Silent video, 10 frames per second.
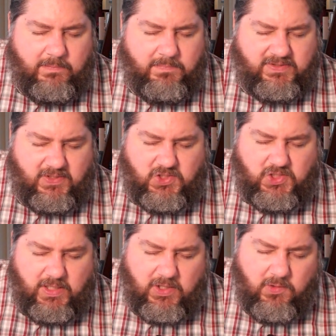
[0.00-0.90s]

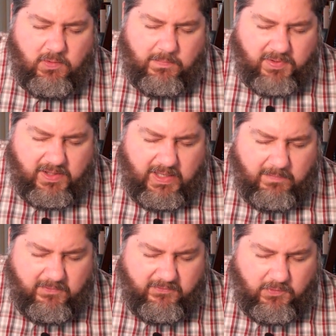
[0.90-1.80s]
petitioning you and
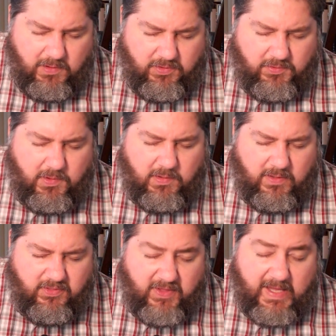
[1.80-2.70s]
pleading before your throne
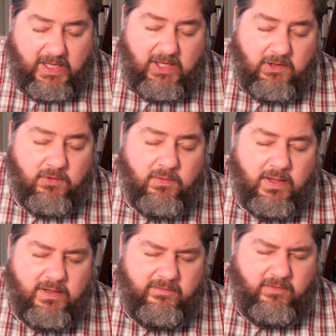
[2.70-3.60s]
and thanking you
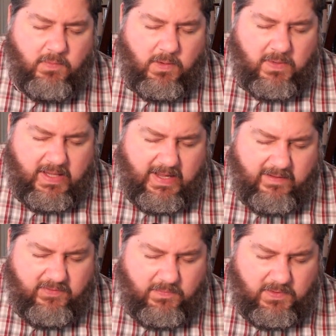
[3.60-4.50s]
for what we
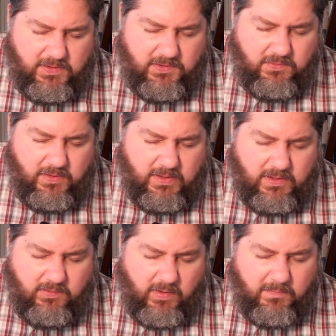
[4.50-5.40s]
have than we do
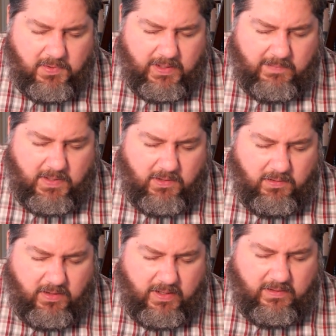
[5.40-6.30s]
grumbling about our
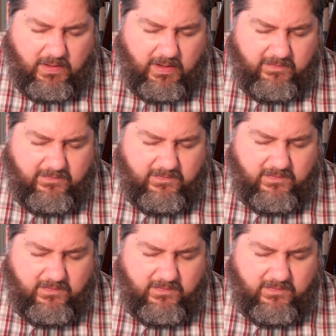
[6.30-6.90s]
lot in life.